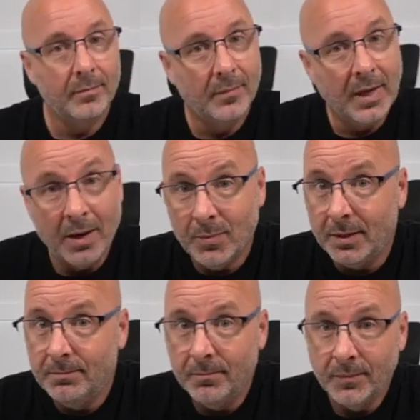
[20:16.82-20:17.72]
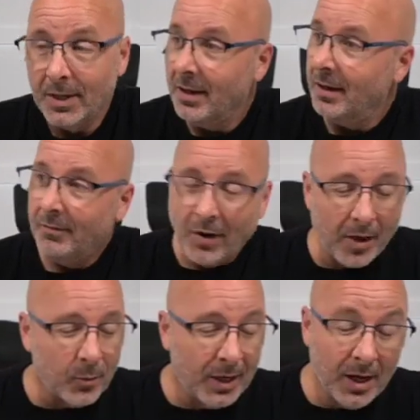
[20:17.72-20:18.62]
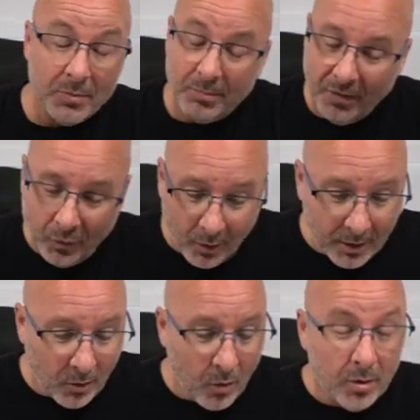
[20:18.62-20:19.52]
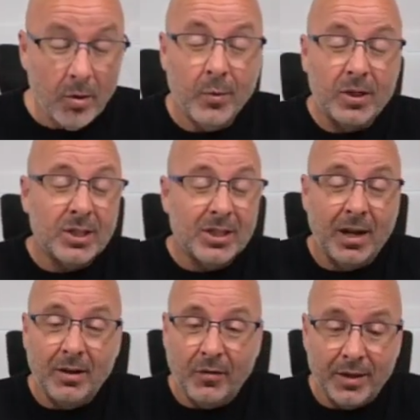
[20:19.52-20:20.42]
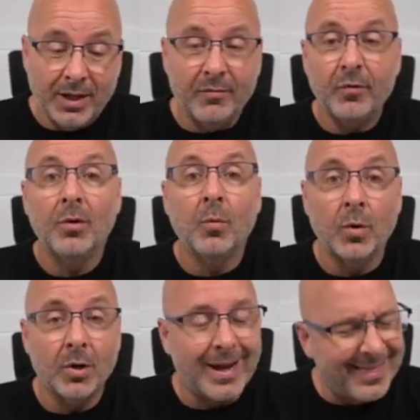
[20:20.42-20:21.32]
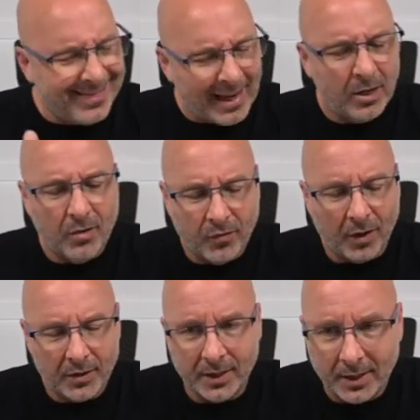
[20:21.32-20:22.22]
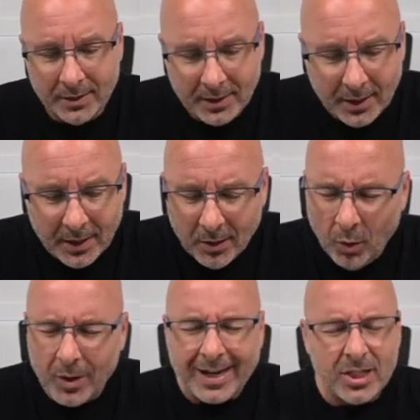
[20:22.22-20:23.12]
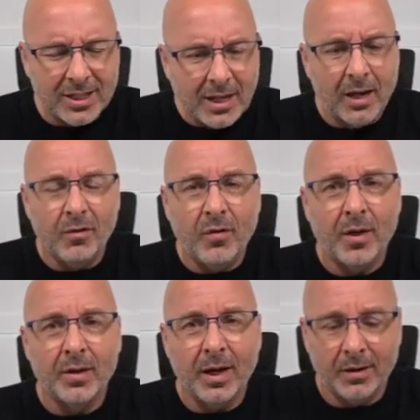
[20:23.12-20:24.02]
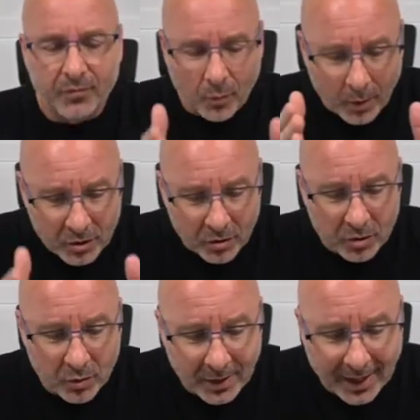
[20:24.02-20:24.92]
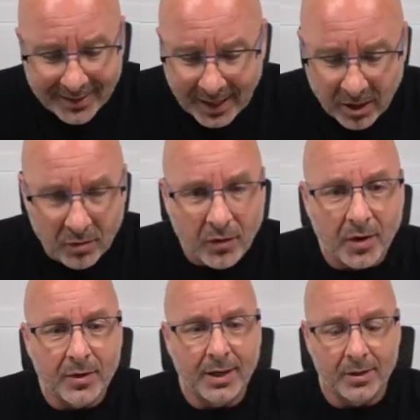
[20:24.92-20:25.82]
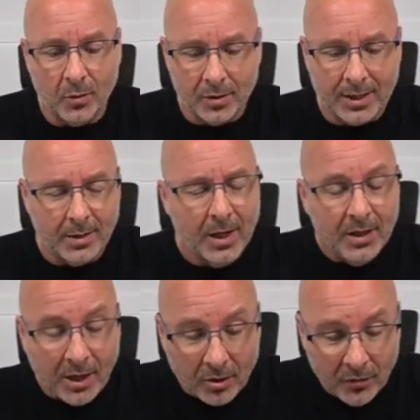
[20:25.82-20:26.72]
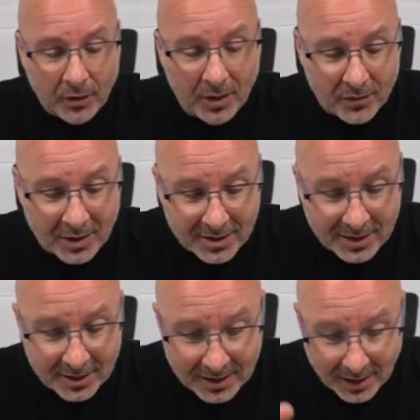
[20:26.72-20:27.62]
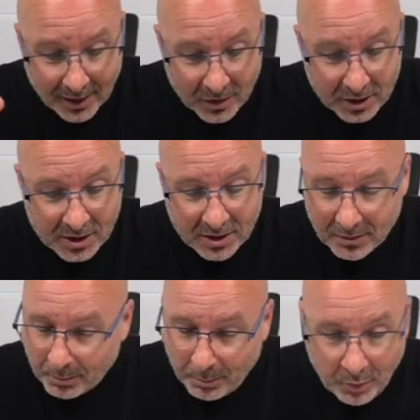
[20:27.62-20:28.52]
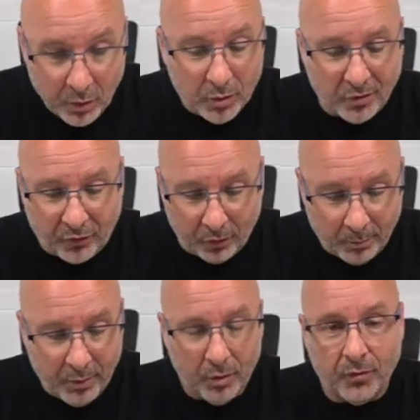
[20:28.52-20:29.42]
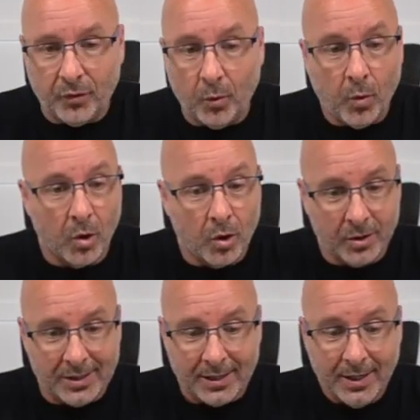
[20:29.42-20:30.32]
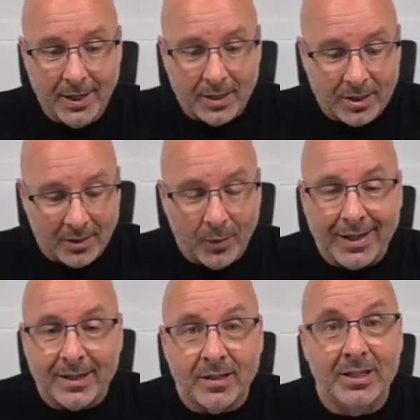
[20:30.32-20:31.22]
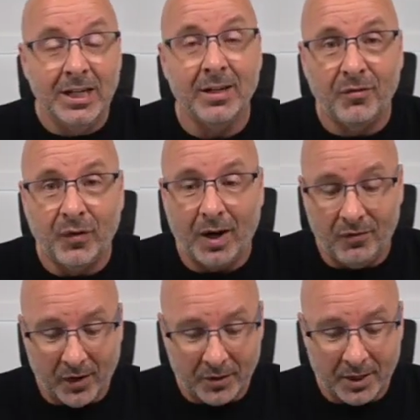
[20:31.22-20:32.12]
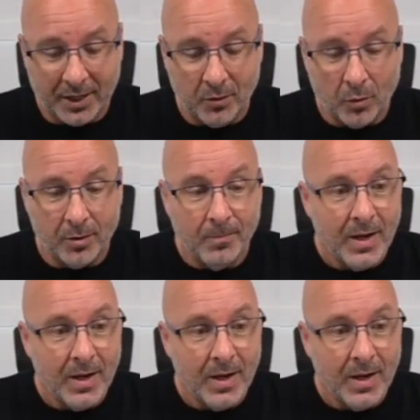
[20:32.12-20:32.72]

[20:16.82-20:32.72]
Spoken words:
Amen? Father, we come before you, Lord. Lord, we just thank you, Father God, for your word. I thank you, Father God. Lord, I just thank you, Father God, for what you're doing. I thank you, Father God, Lord, that you've given us this beautiful, beautiful word that we can identify, Father God, Lord,